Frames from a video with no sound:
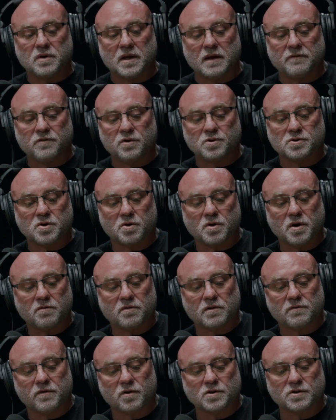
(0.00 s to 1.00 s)
If you turn over
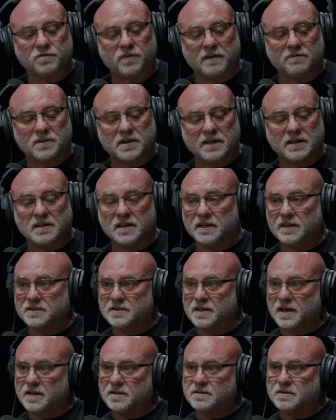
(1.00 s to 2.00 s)
to verse 15, he
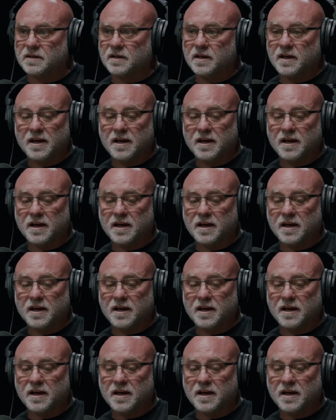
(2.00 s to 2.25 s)
says,